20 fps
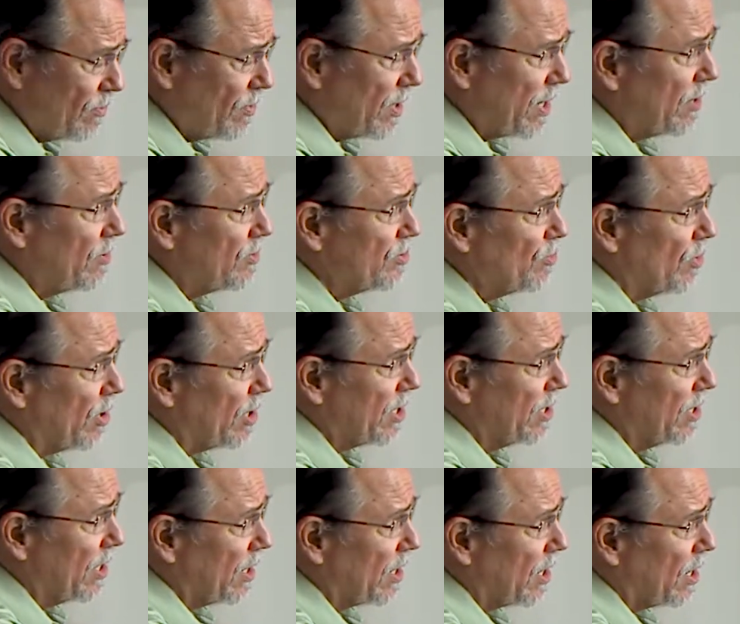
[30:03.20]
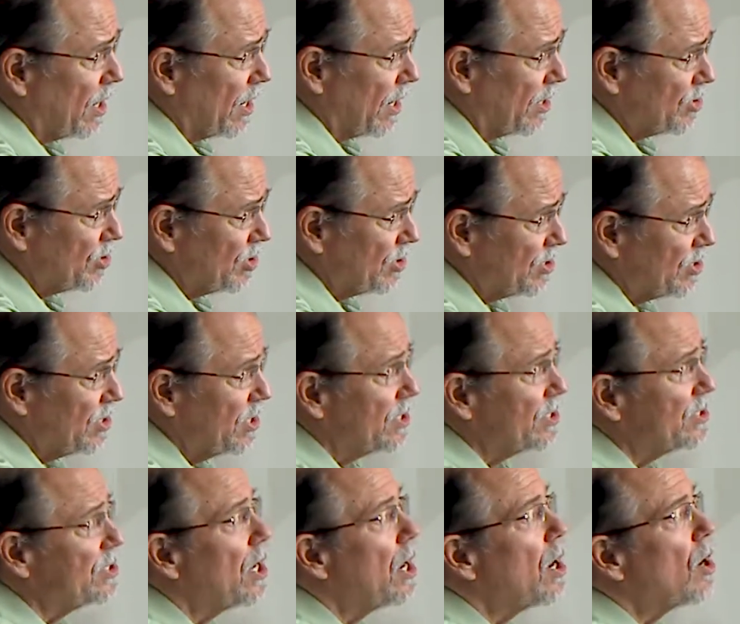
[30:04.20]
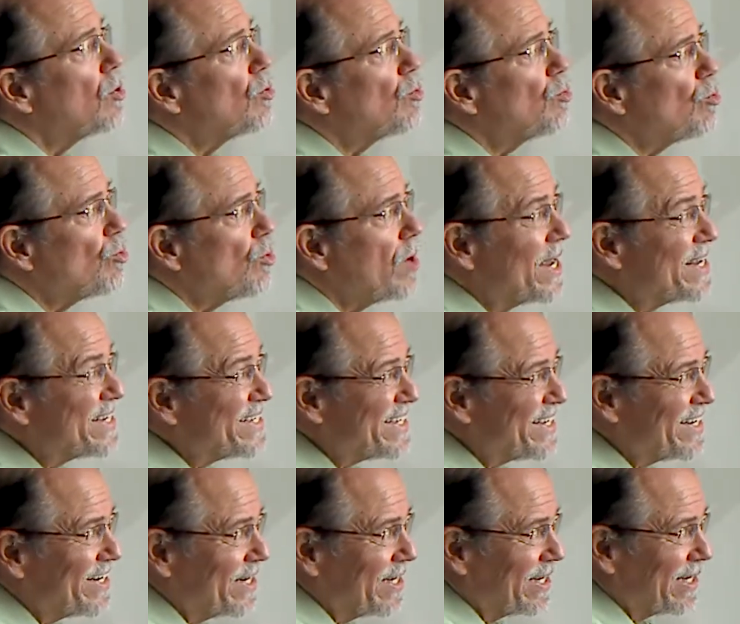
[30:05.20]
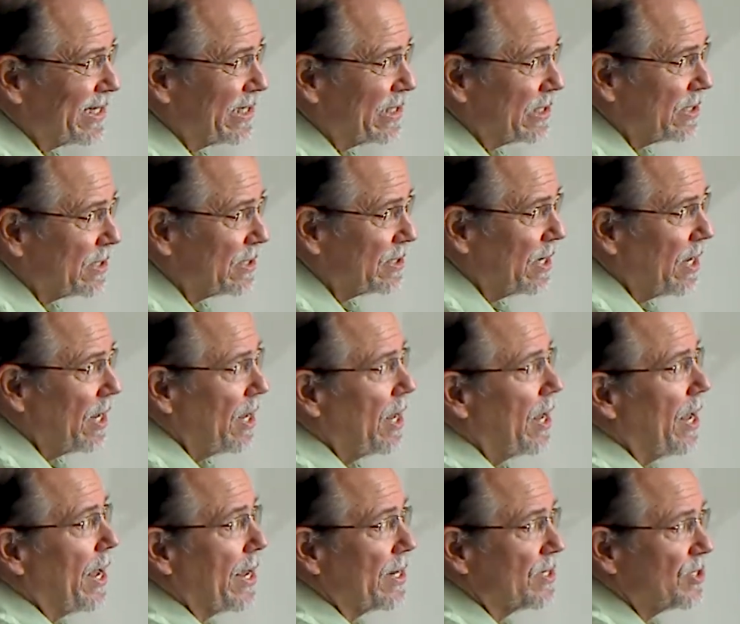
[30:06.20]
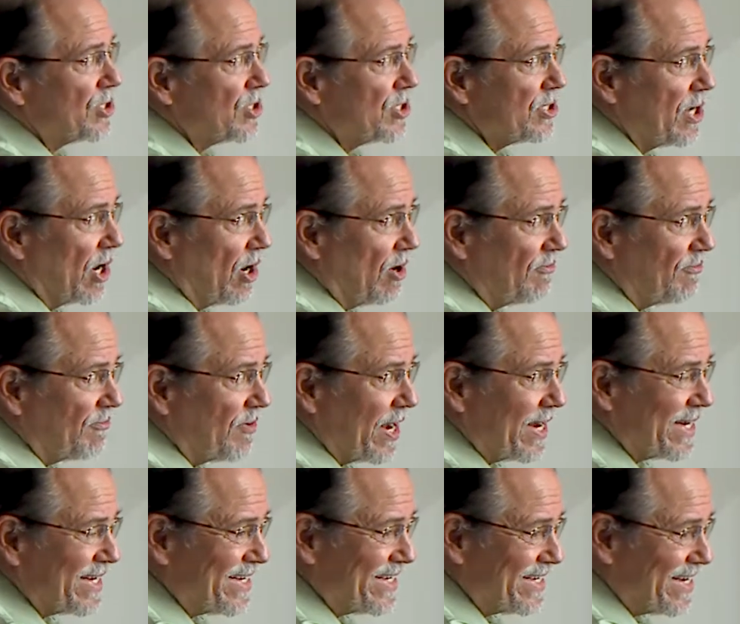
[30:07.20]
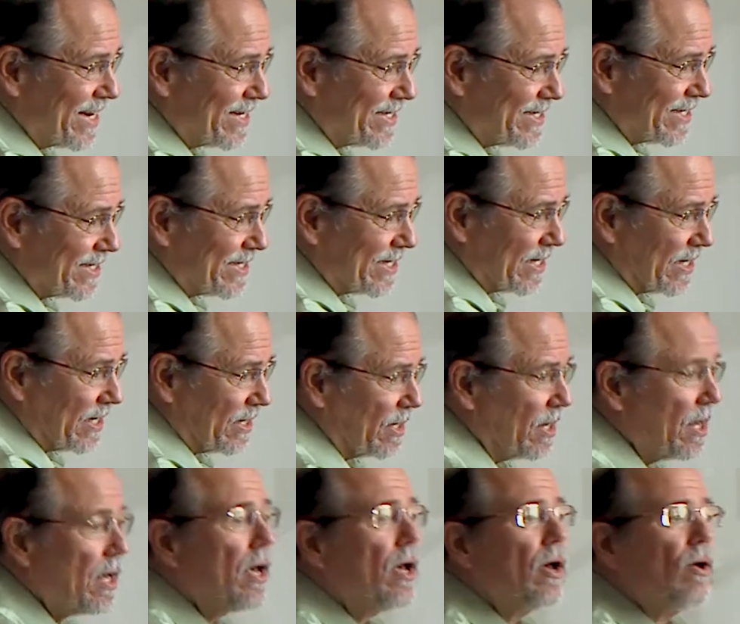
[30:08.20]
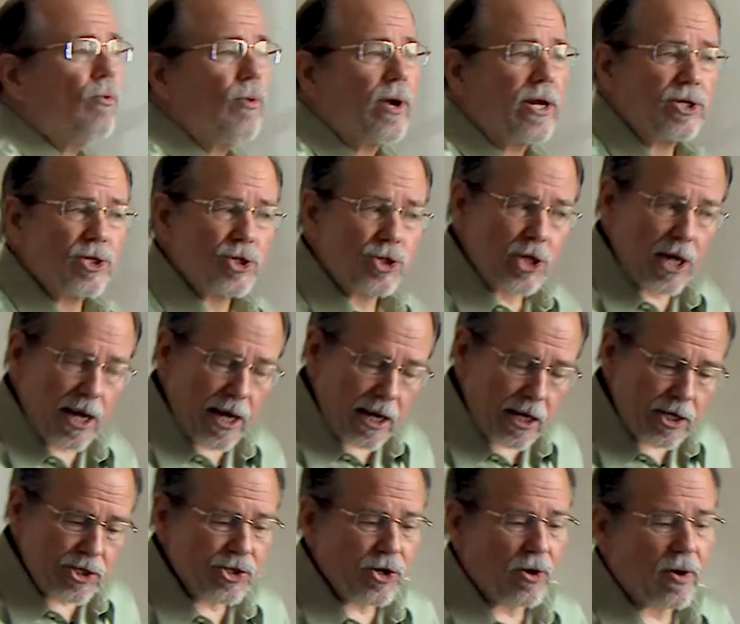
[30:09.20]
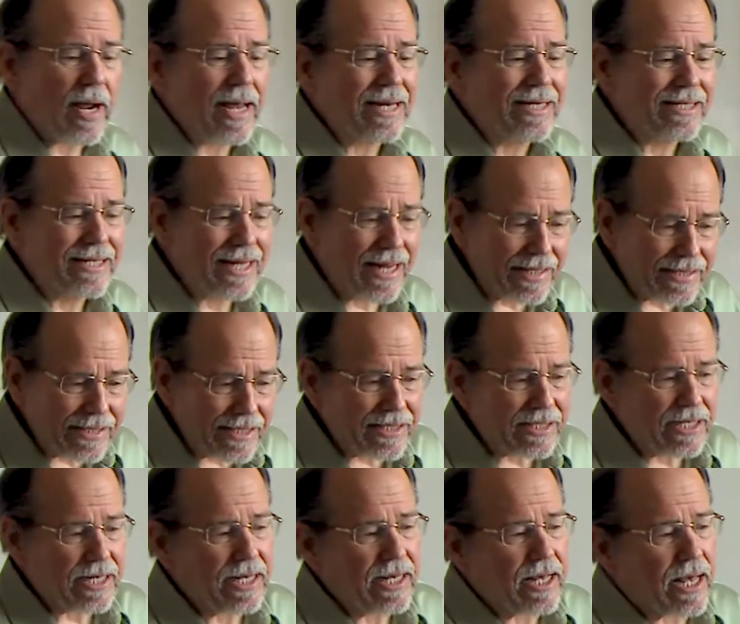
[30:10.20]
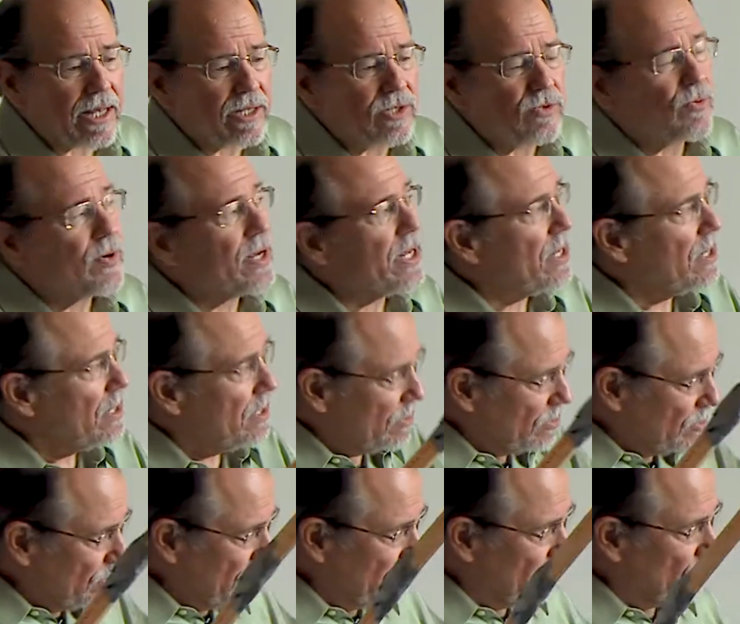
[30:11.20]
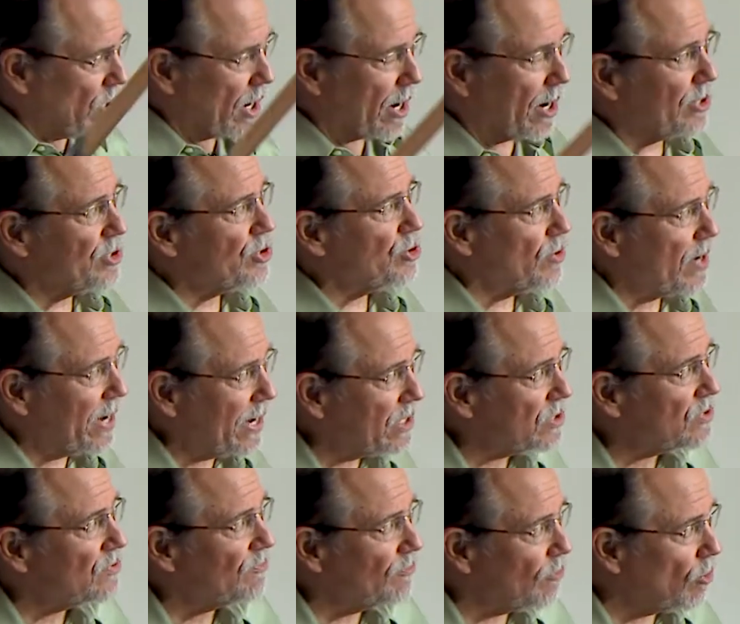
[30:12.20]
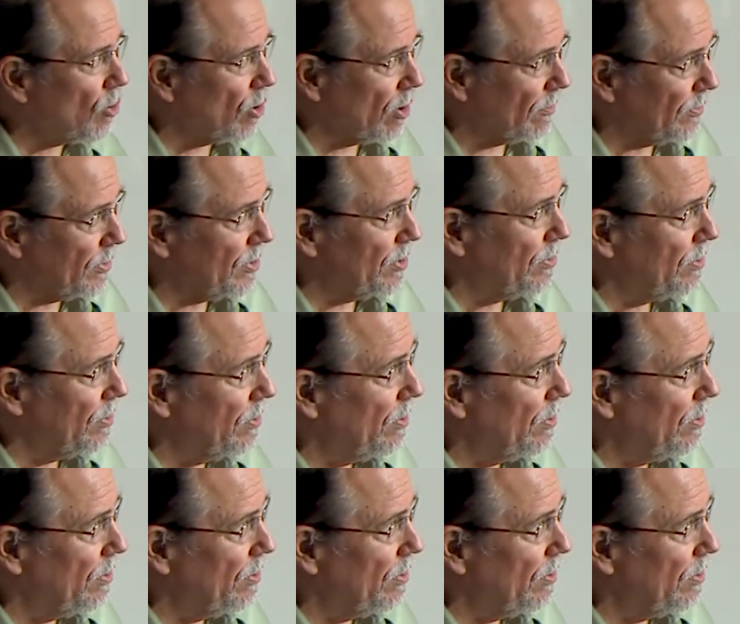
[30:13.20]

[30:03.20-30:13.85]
what I was working on. Consciousness, resonance, and self-identity. We change our identity as we are transformed.